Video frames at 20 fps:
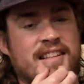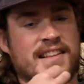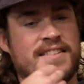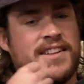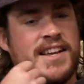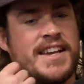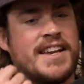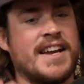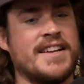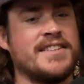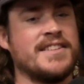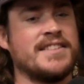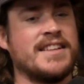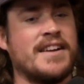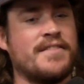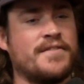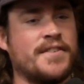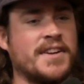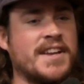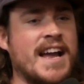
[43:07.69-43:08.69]
like I did
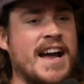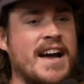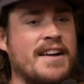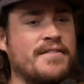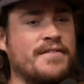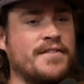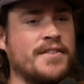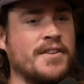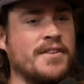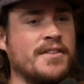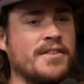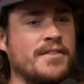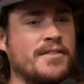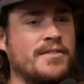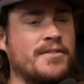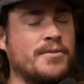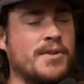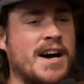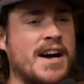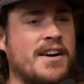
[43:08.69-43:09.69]
that for Kat for
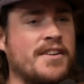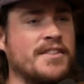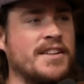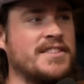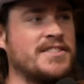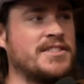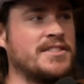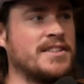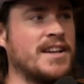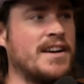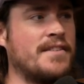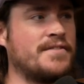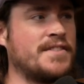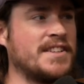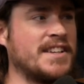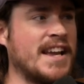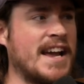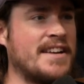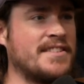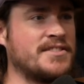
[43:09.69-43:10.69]
a while, then she left
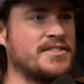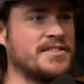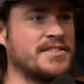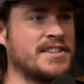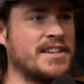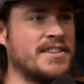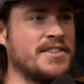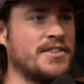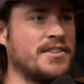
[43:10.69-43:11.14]
and Gaz just said,